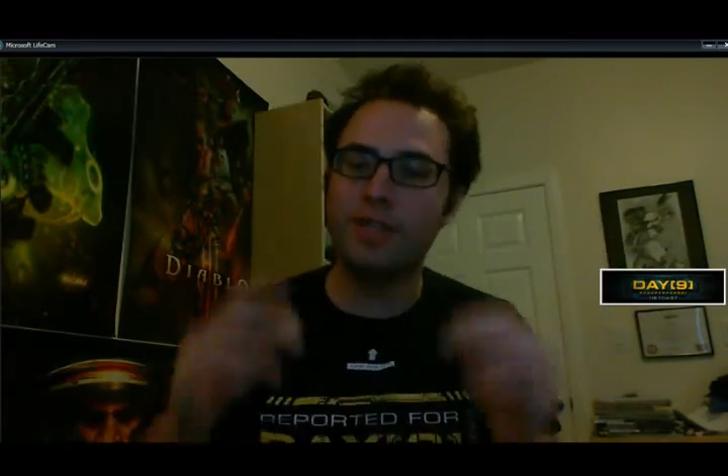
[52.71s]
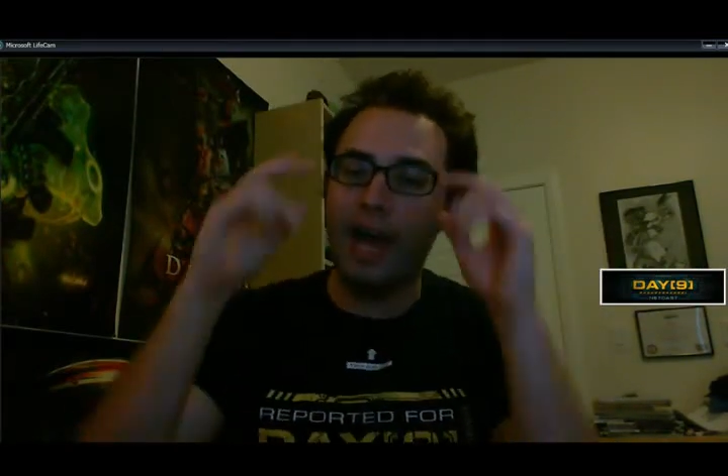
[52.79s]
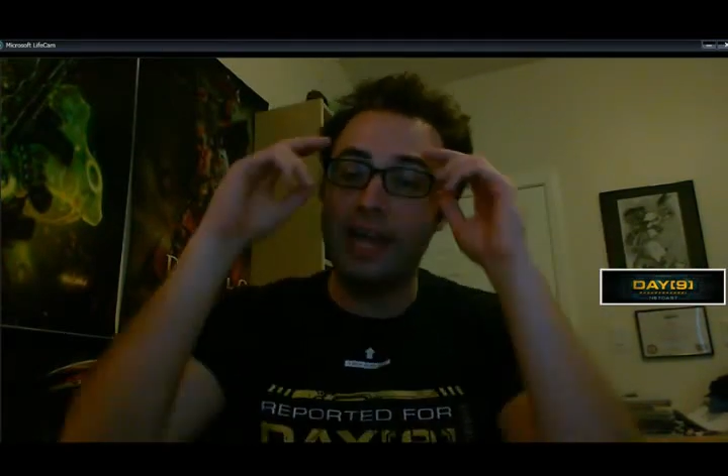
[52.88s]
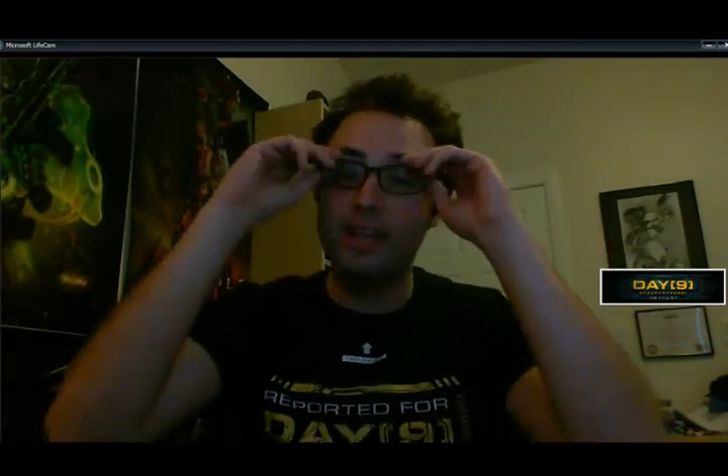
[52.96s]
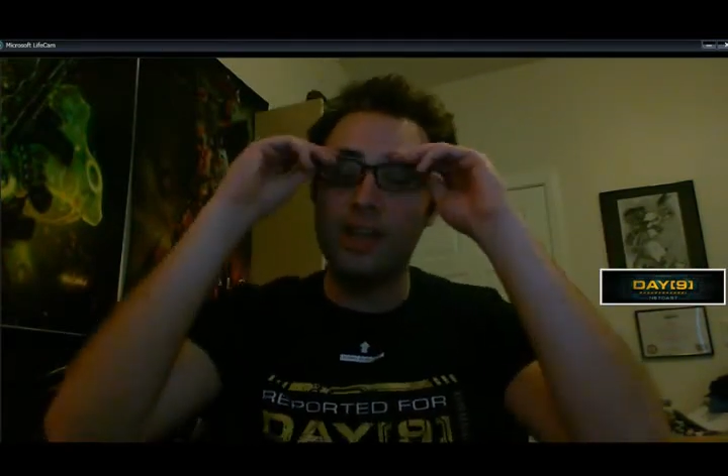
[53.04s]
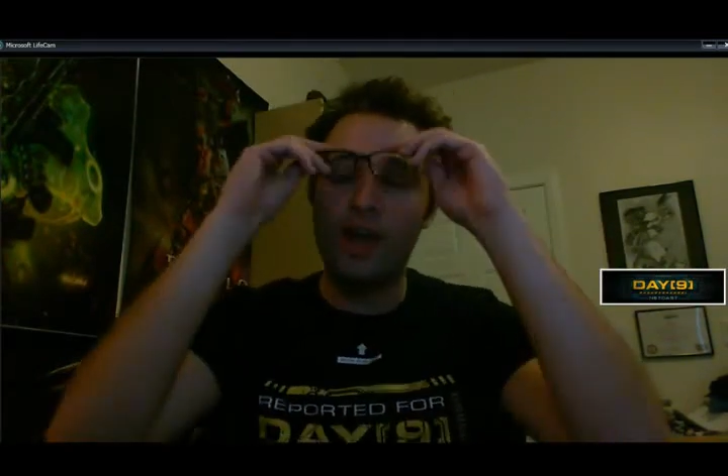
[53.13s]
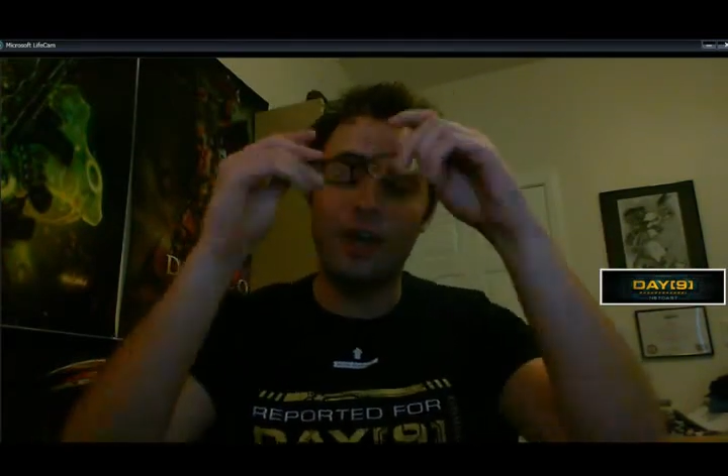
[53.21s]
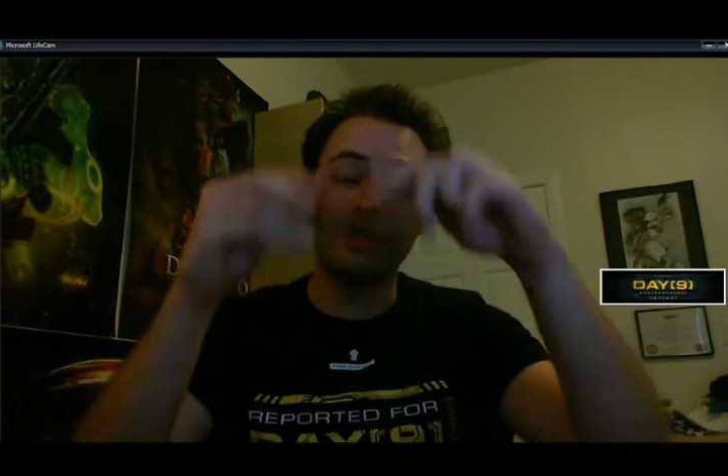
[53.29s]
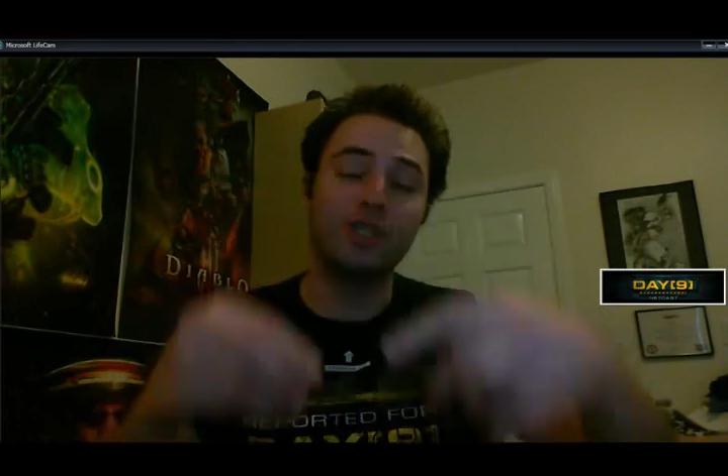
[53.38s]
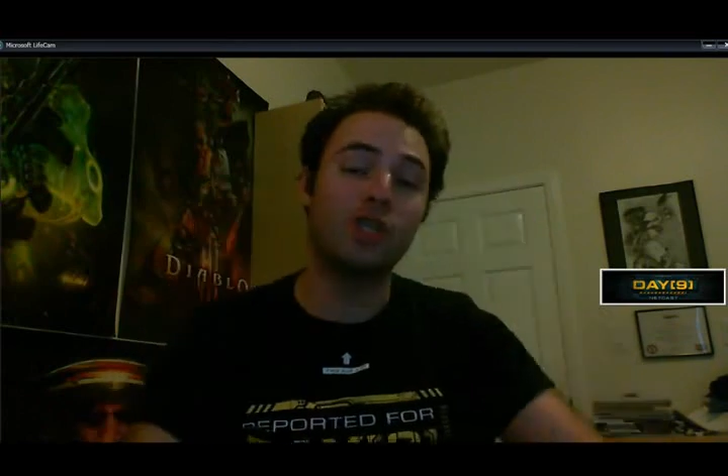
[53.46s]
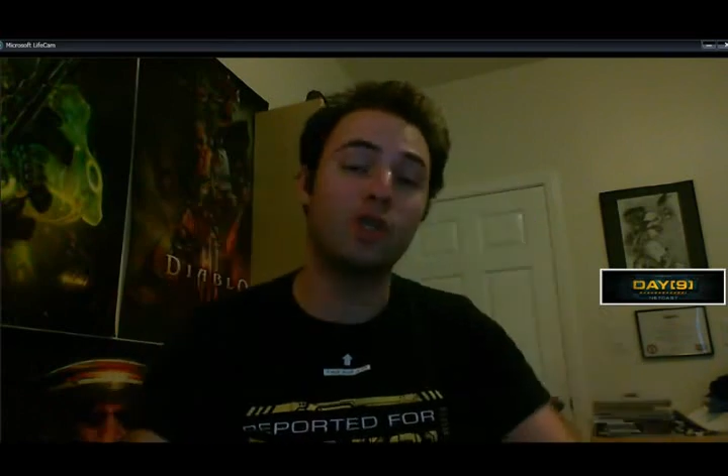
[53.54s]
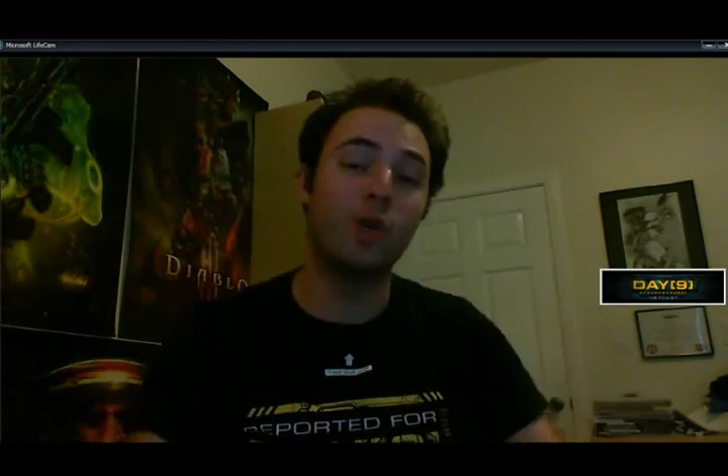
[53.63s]
I lost
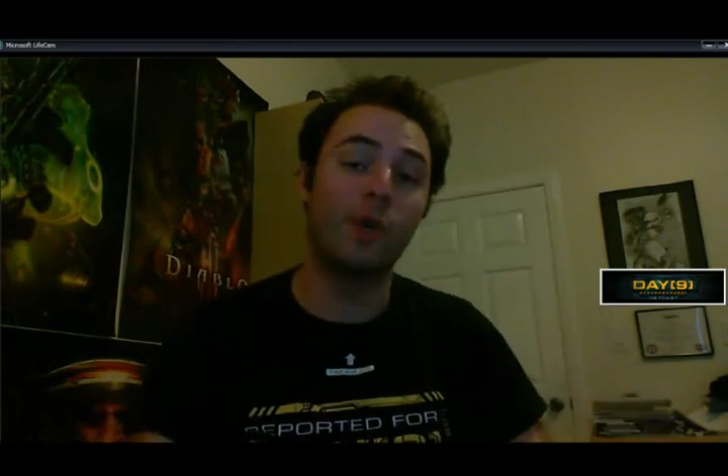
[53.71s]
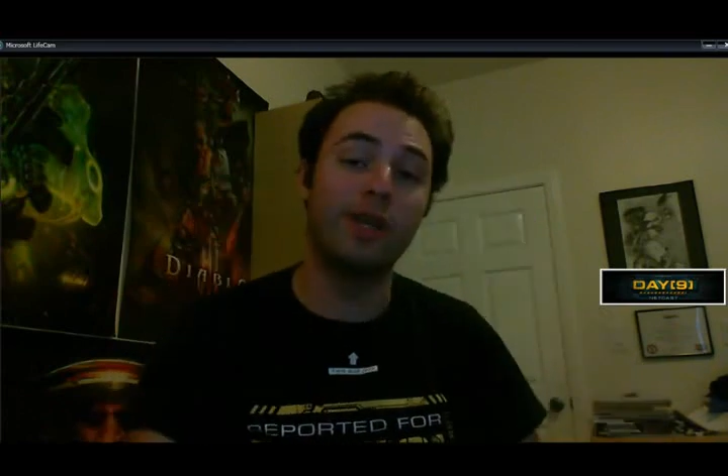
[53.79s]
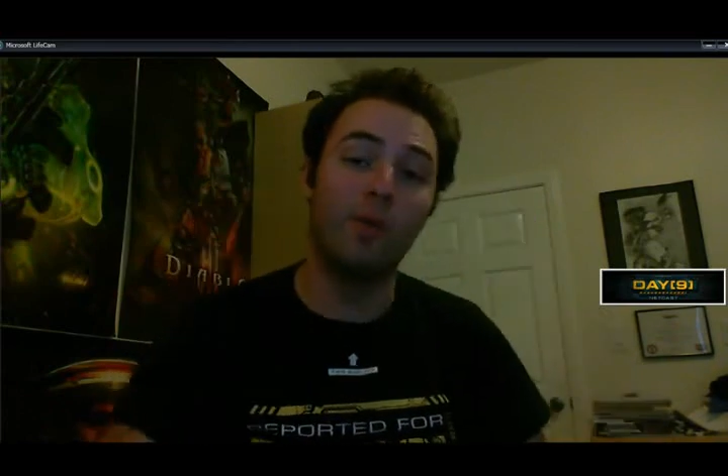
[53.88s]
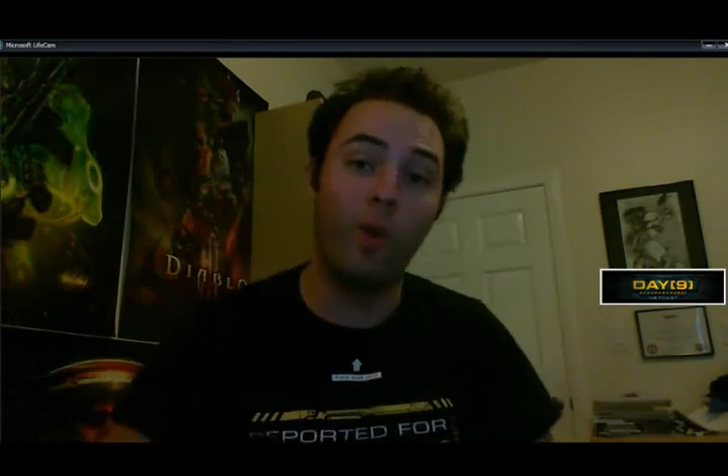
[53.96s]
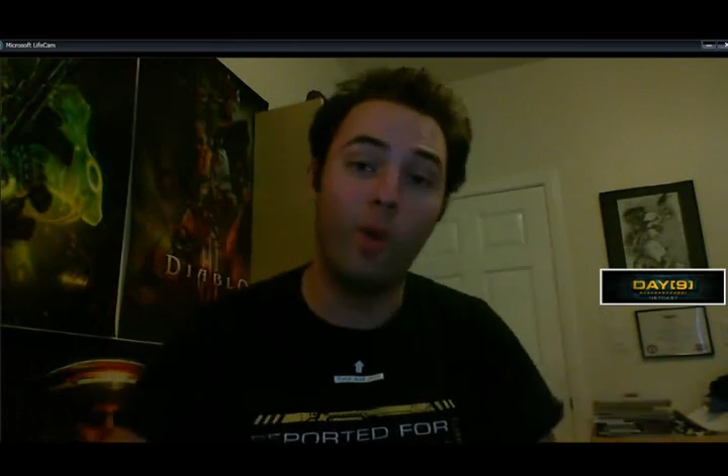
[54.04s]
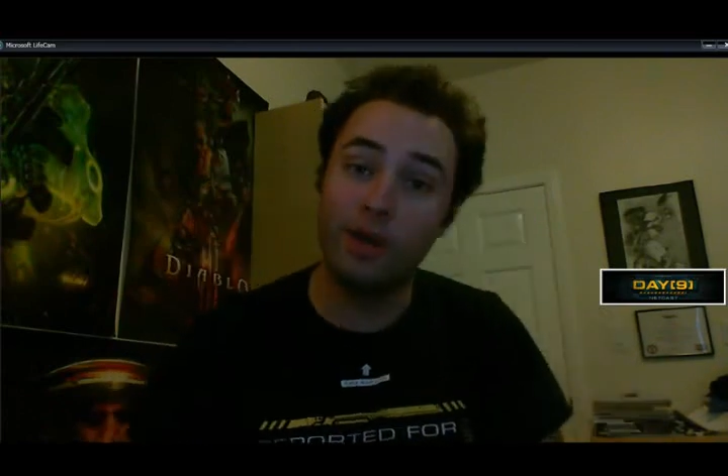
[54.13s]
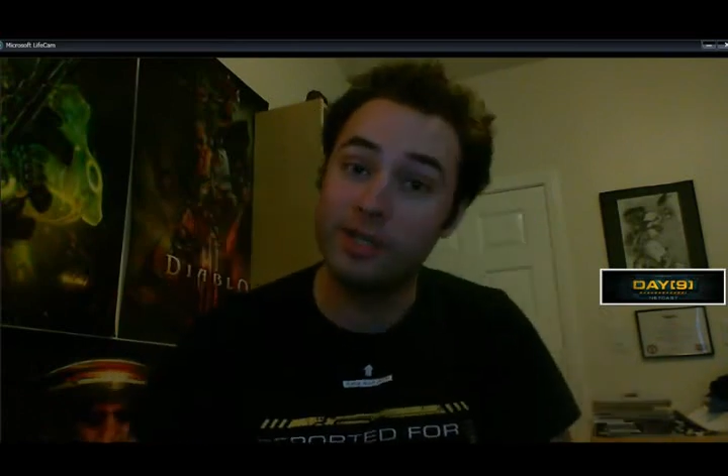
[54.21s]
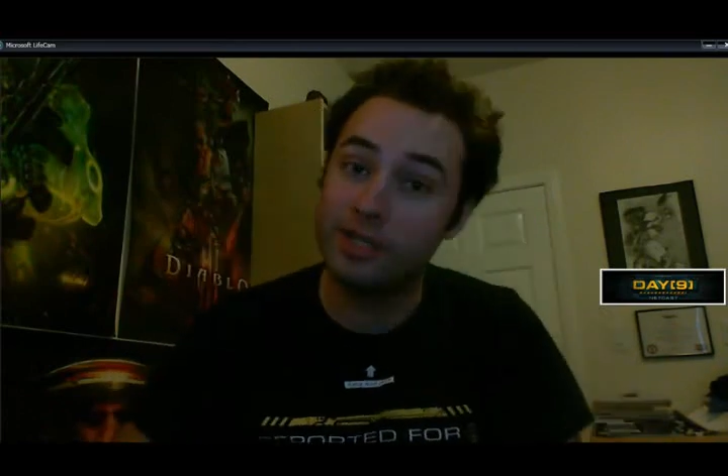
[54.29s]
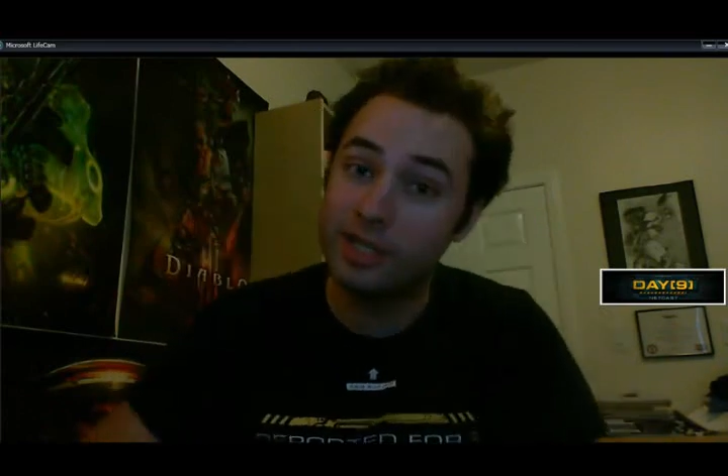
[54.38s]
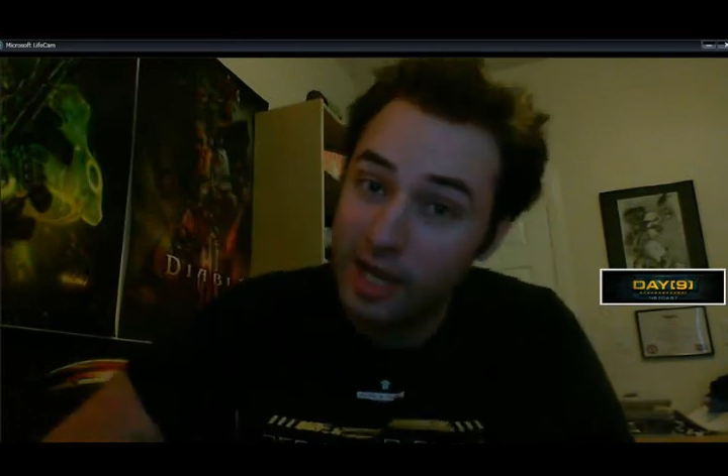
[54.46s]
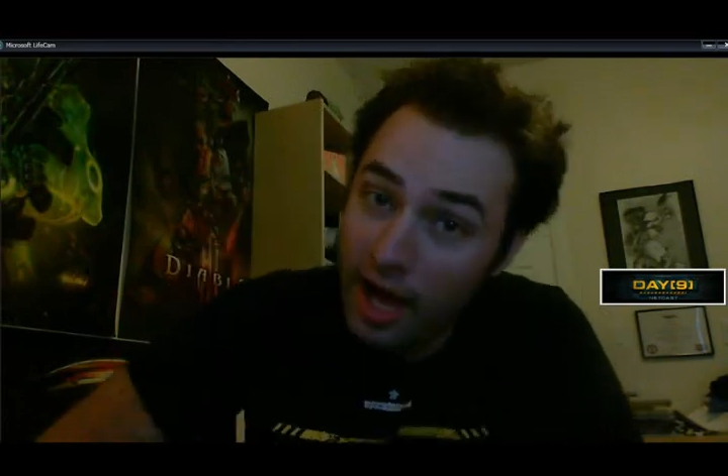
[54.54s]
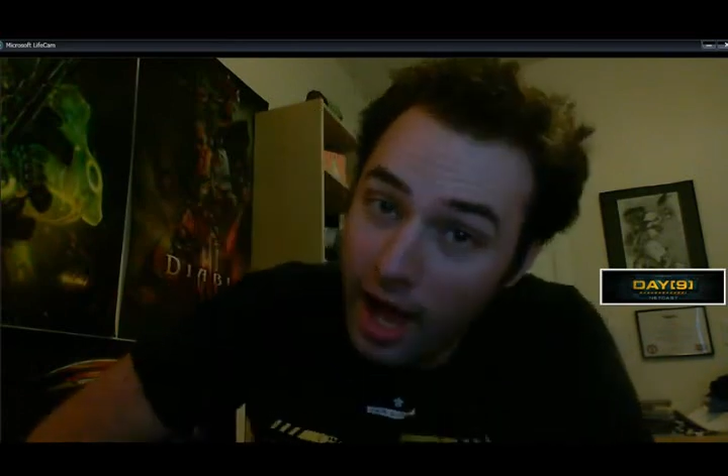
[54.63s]
the Shorty
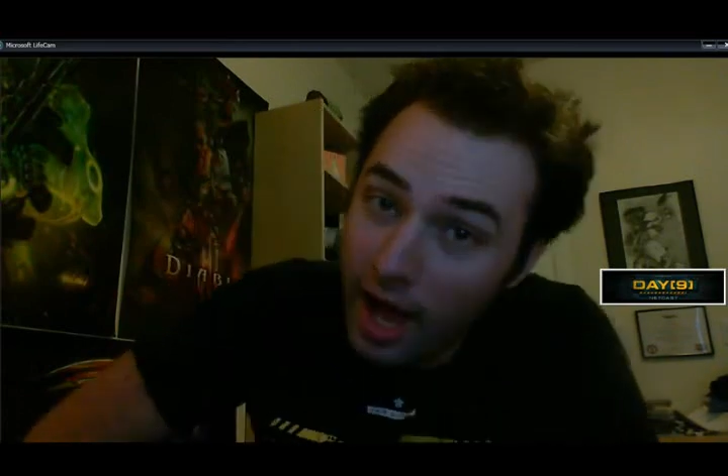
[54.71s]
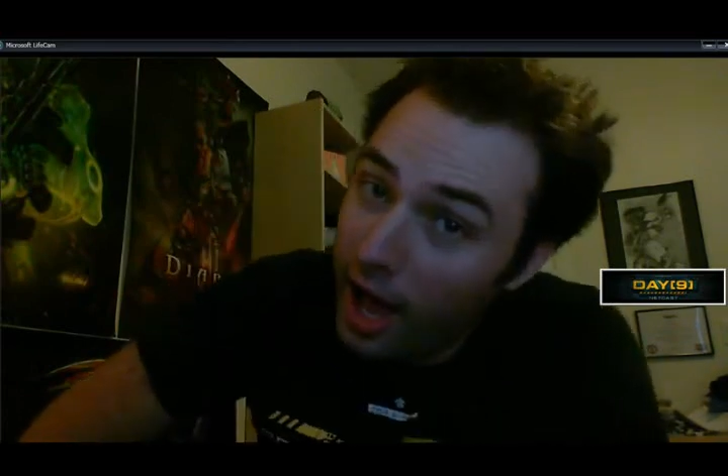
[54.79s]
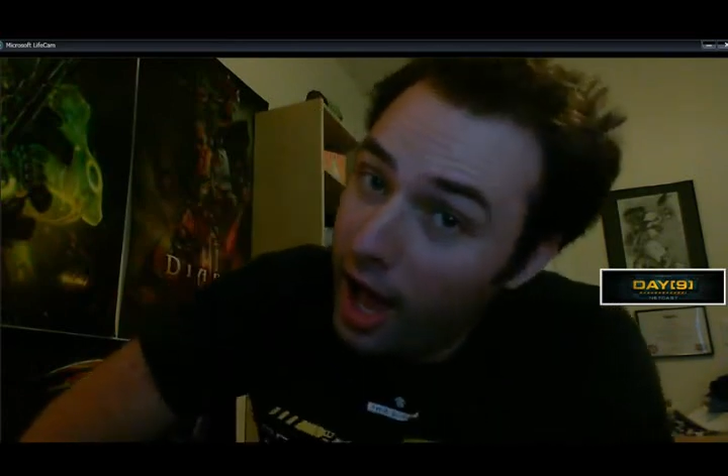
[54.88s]
Awards.